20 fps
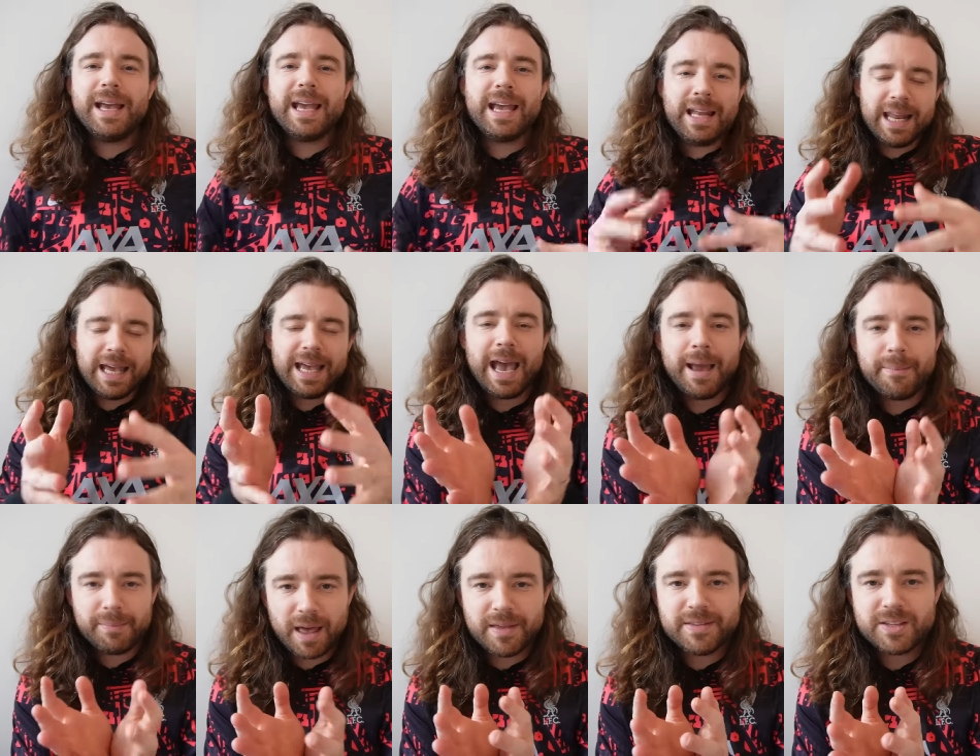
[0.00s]
In a
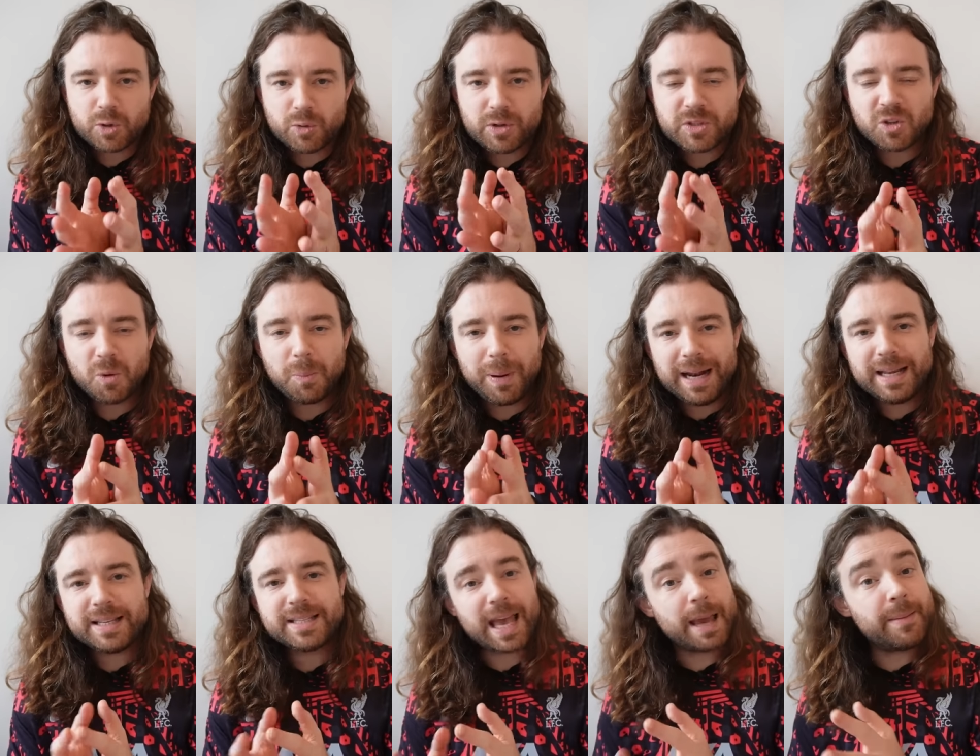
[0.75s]
game like this Crystal
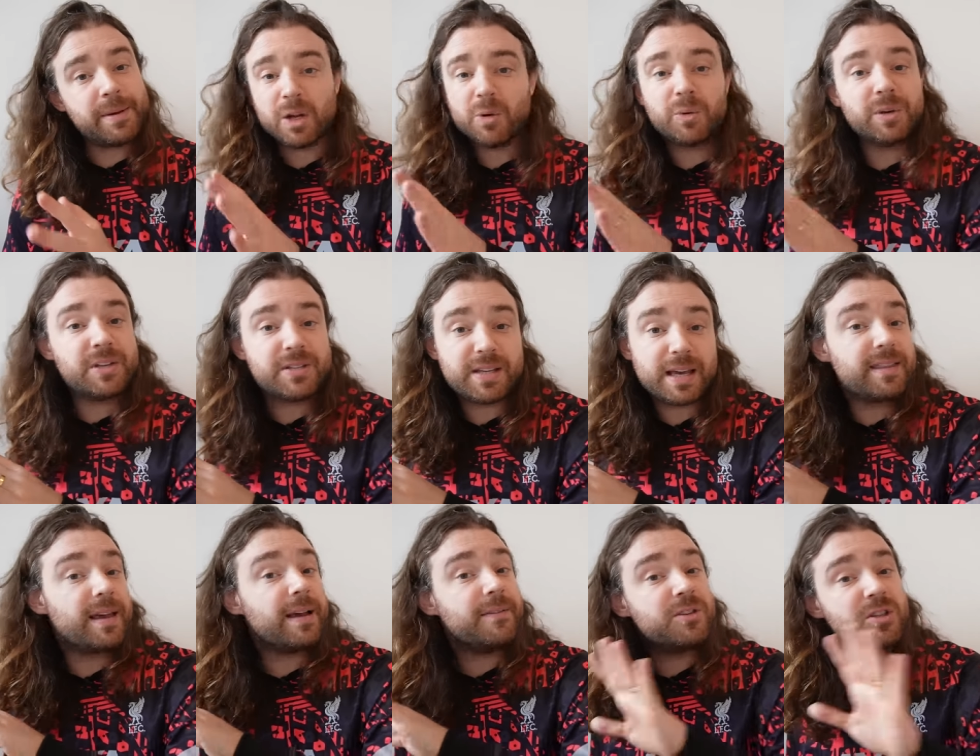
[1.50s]
Palace game, you don't want to
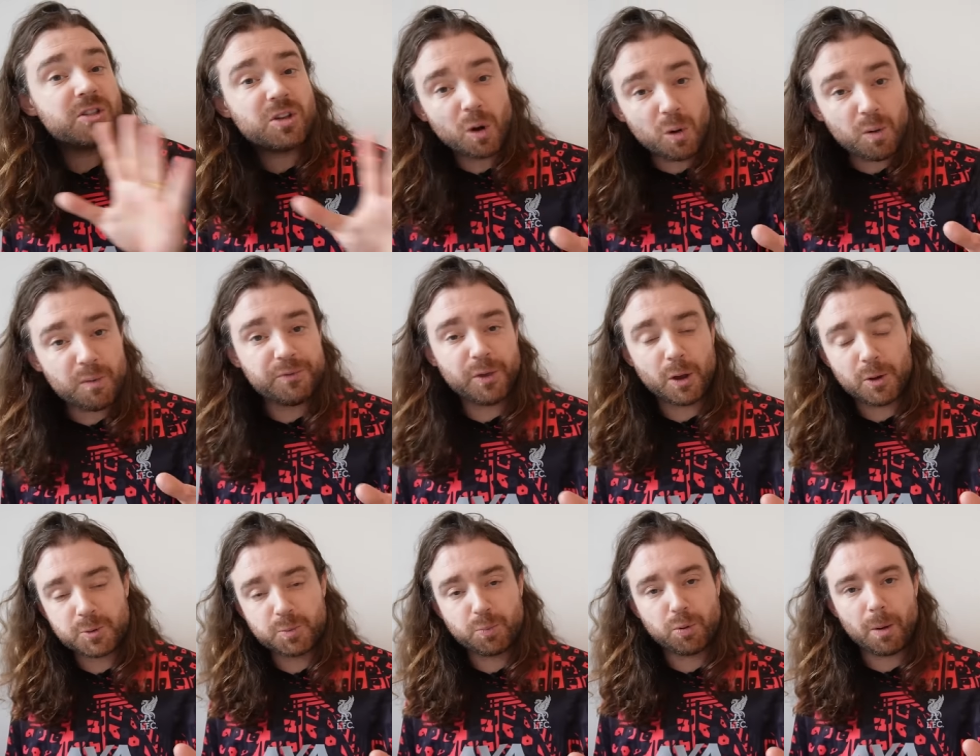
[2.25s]
say they've solved
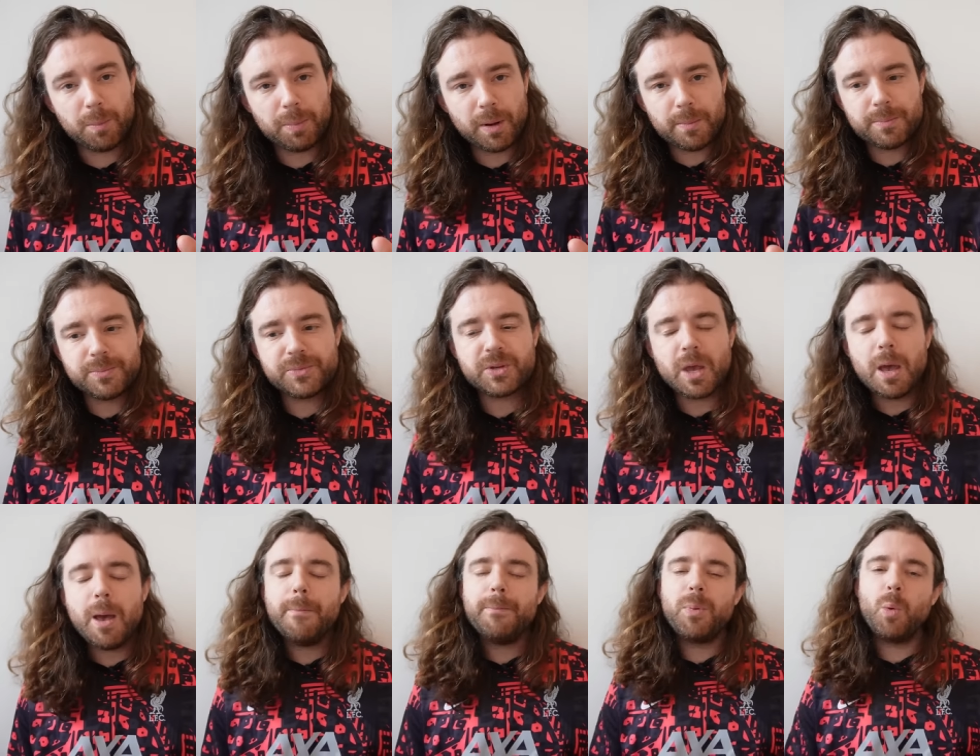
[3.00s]
those problems,
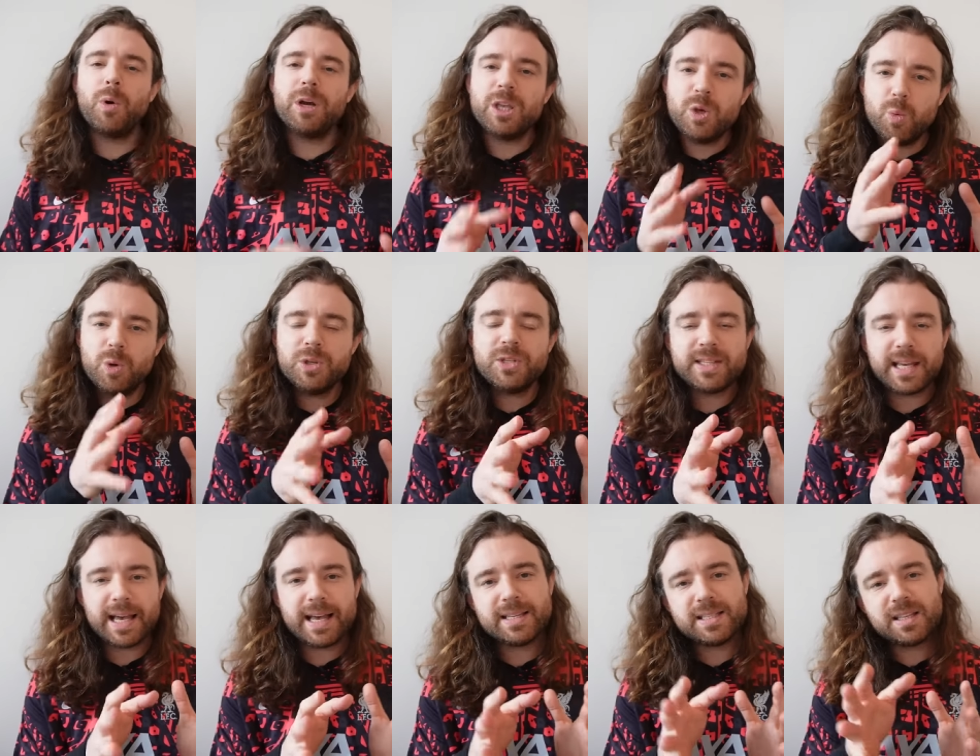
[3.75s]
but what you would
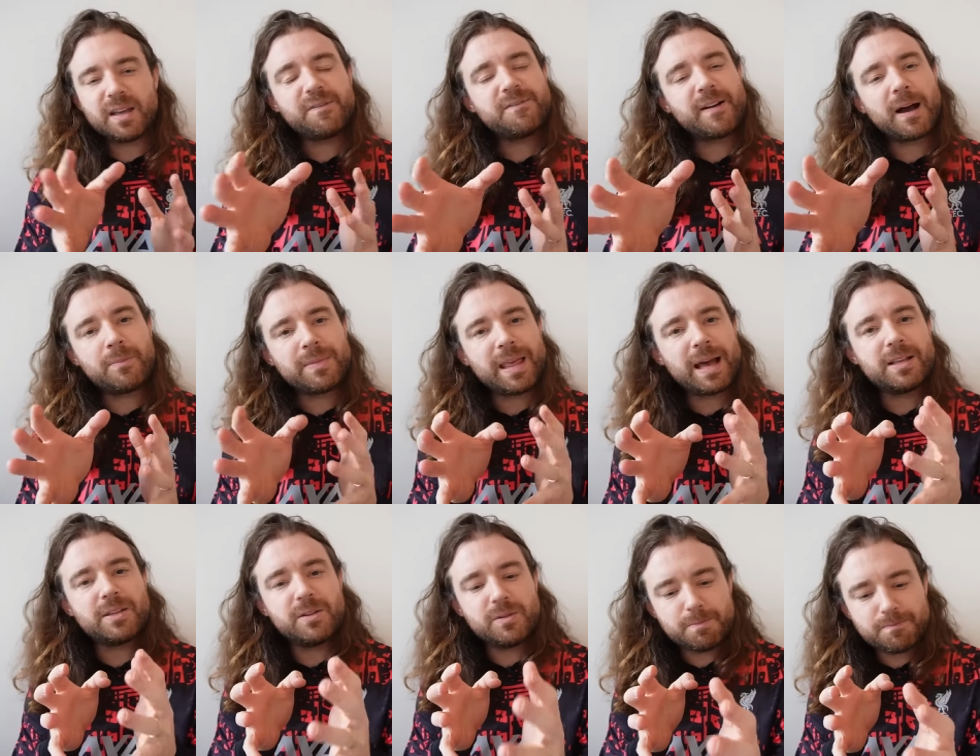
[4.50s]
say is they found
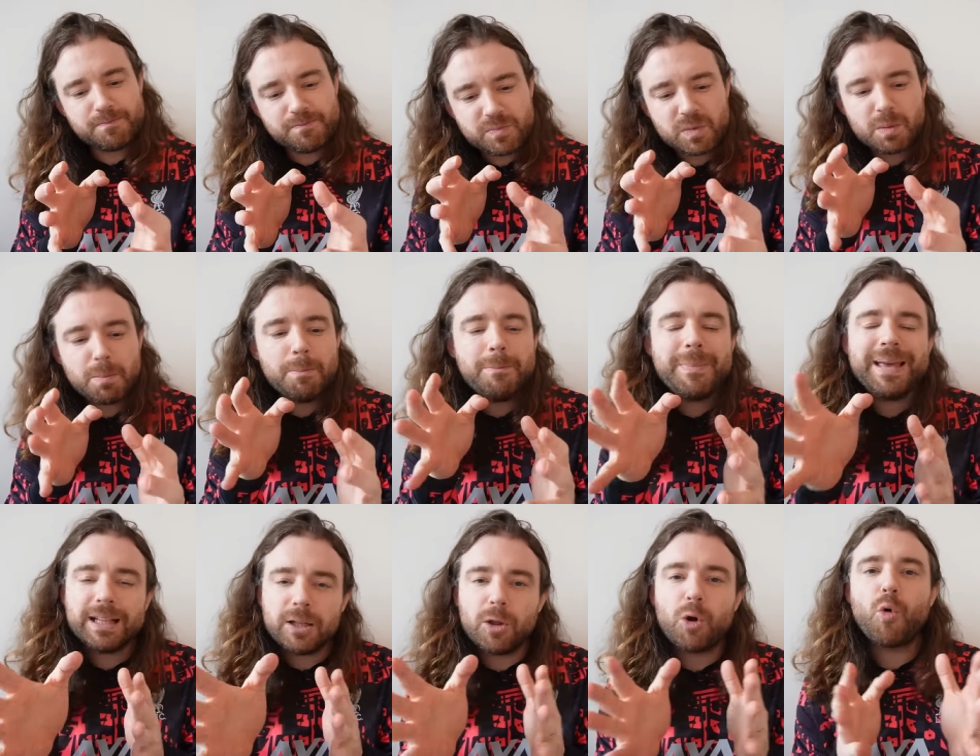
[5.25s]
that
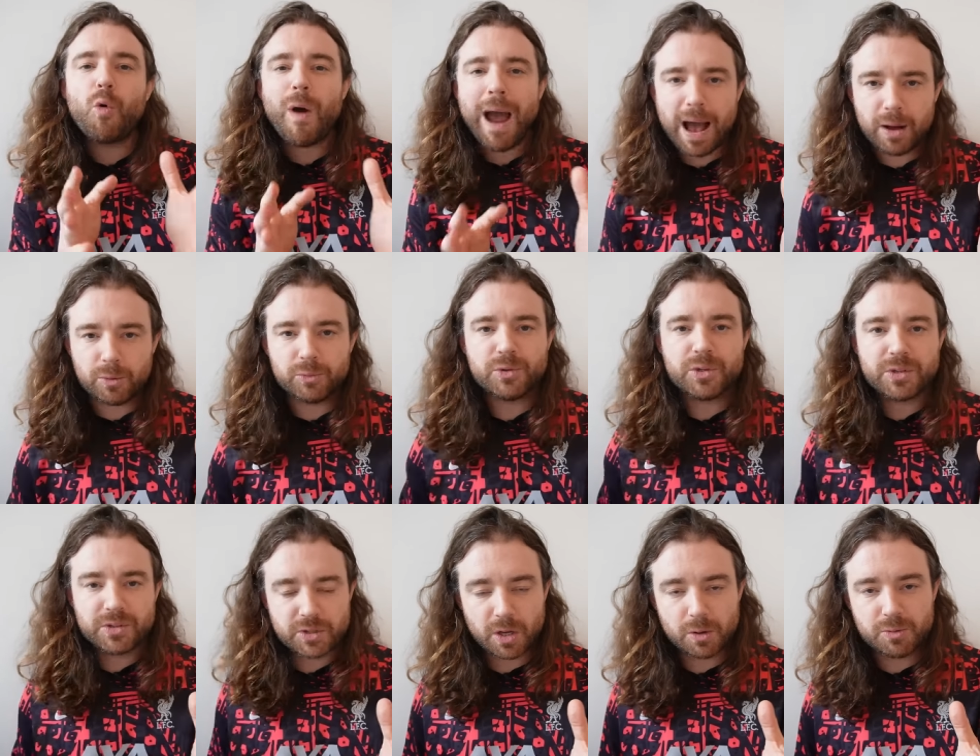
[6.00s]
middle
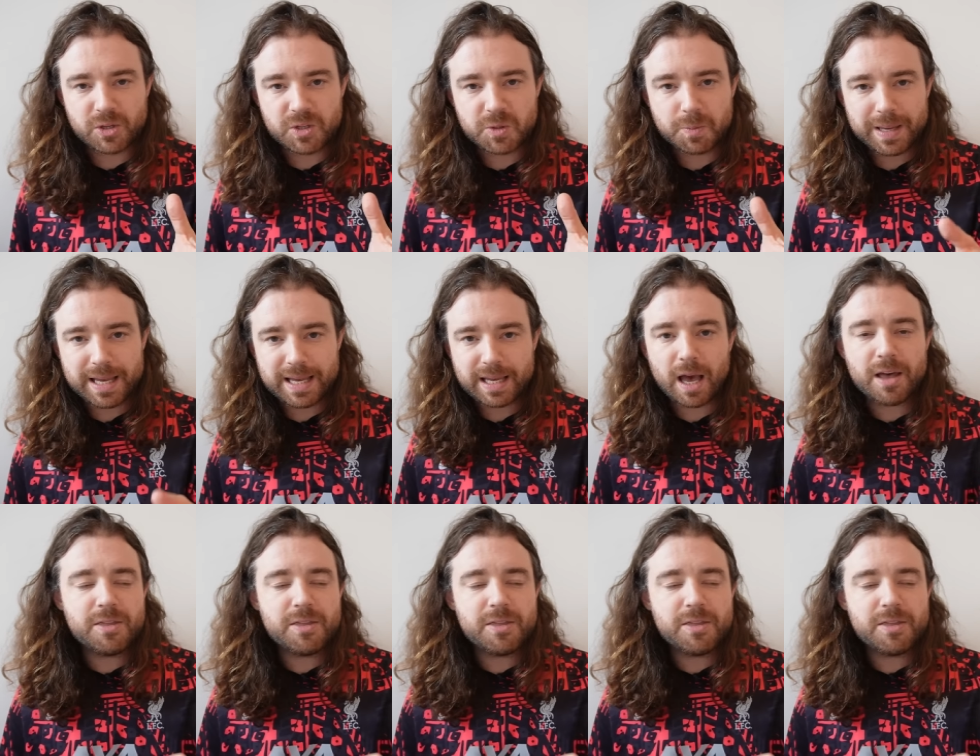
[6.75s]
ground, so to speak.